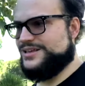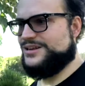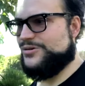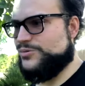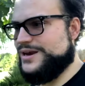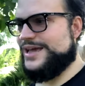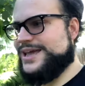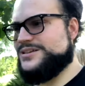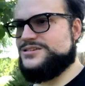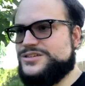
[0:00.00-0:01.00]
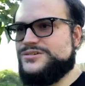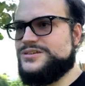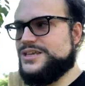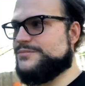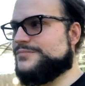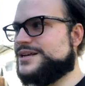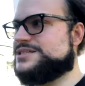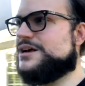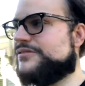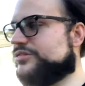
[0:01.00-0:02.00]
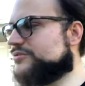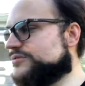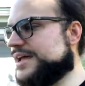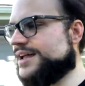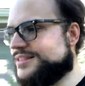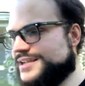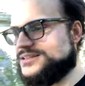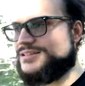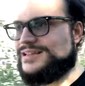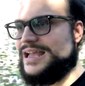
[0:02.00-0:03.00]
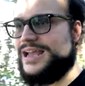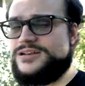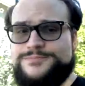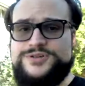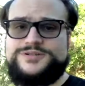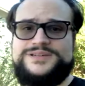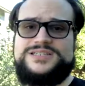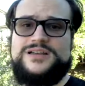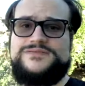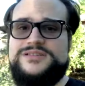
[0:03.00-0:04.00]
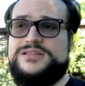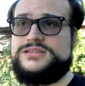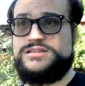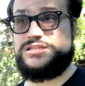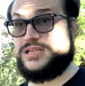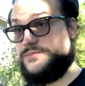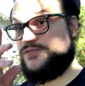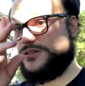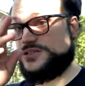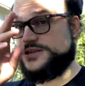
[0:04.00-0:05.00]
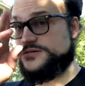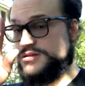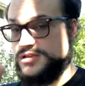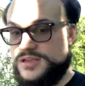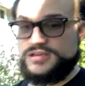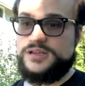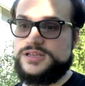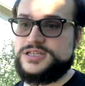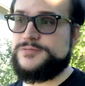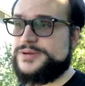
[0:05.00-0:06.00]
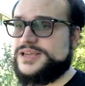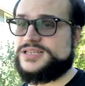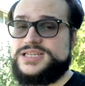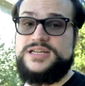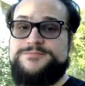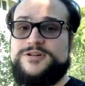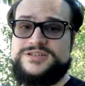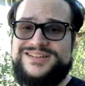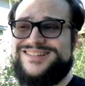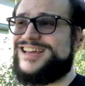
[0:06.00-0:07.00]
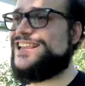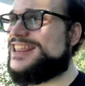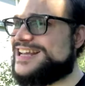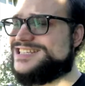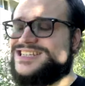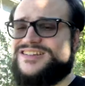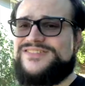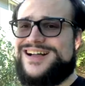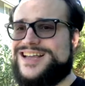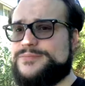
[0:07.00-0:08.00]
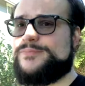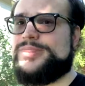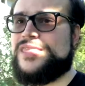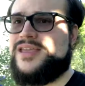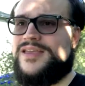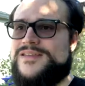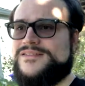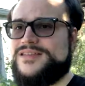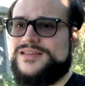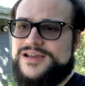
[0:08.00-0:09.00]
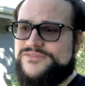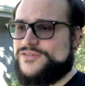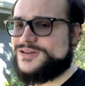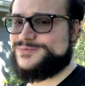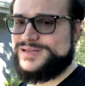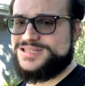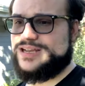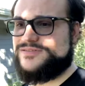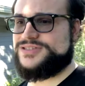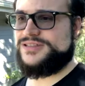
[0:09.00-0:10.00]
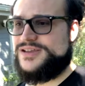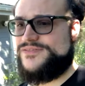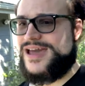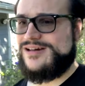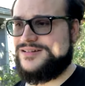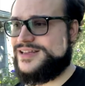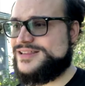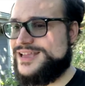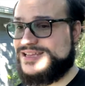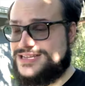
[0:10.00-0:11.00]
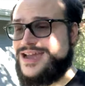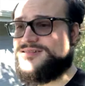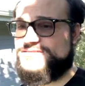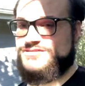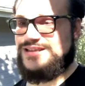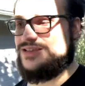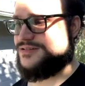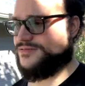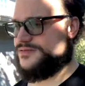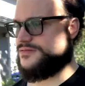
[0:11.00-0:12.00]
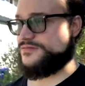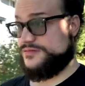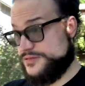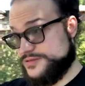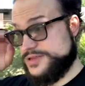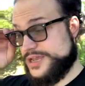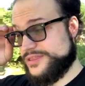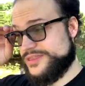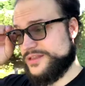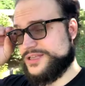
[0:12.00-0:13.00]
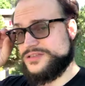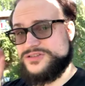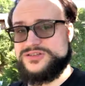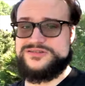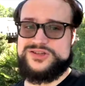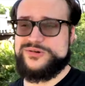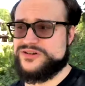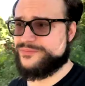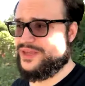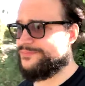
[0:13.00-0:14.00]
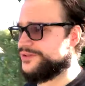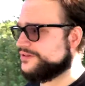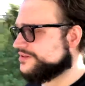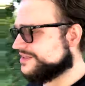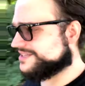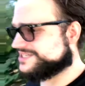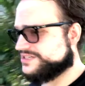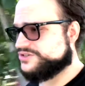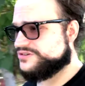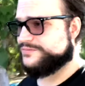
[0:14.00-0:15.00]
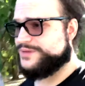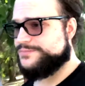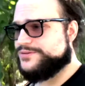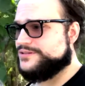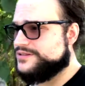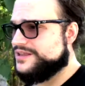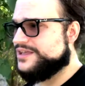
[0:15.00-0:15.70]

you know what I had to do to get myself through that, like I had to push myself into the discomfort zone. So being a city person, I like that city vibe. I forced myself to live out in like a town of like I think like 200 people, less than 200 people,